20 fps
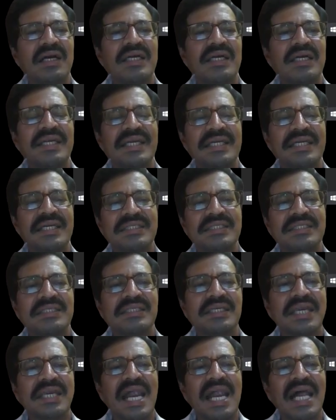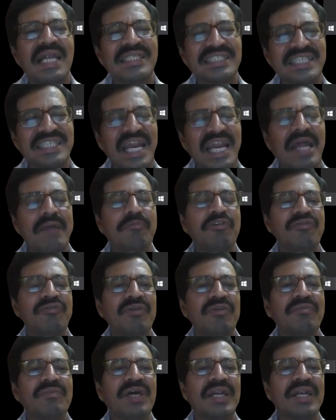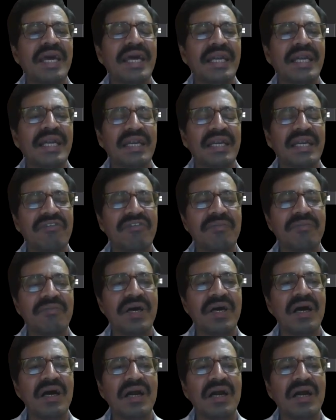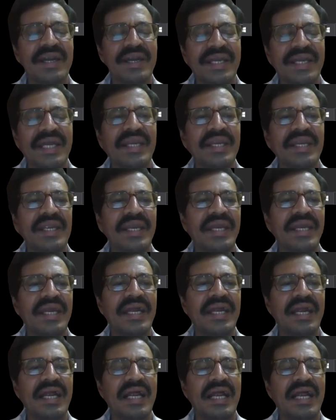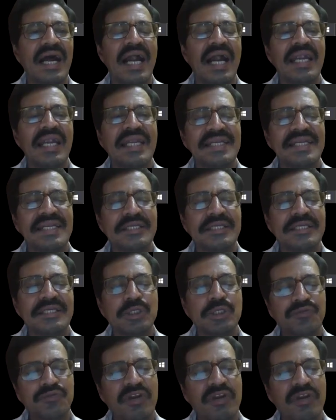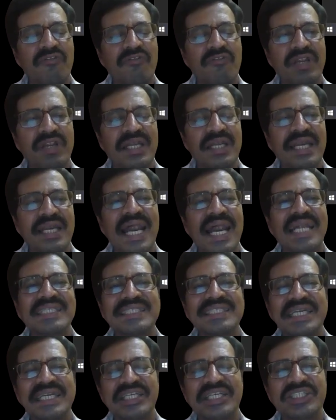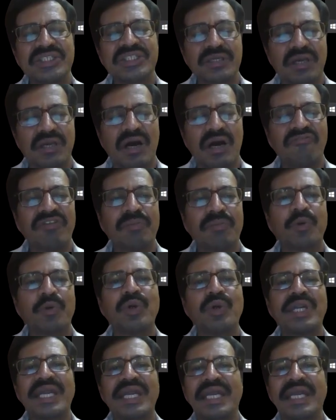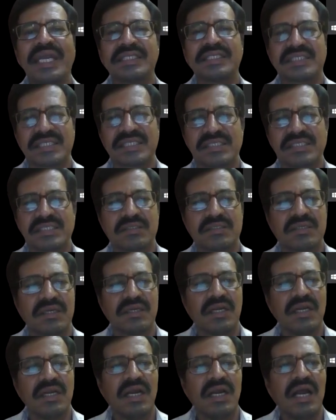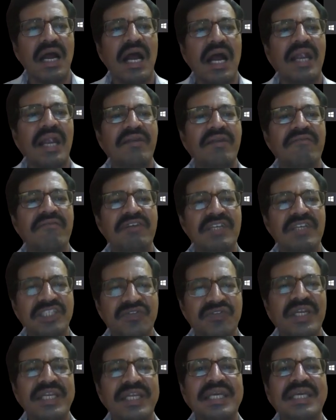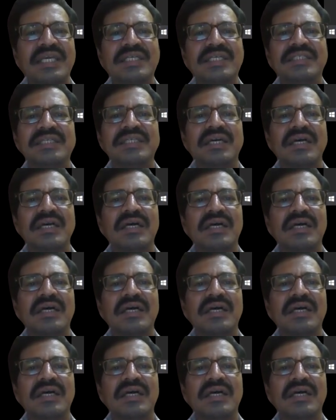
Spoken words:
it is transcribed from the directly from the DNA, and it is useful for the translation of the proteins. And which one is